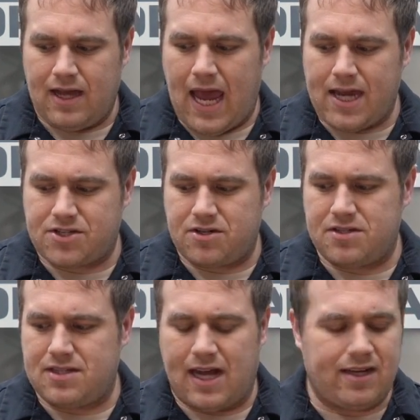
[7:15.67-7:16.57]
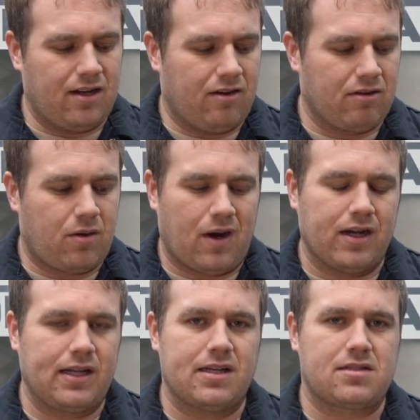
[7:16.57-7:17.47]
extras, not at all
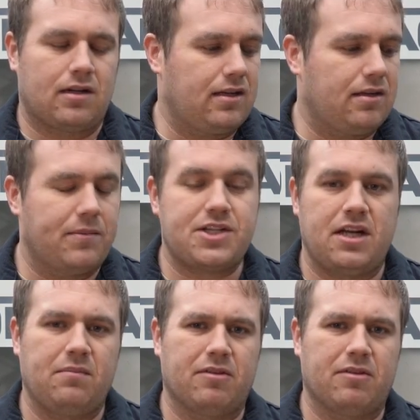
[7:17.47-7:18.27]
required to get started in machining,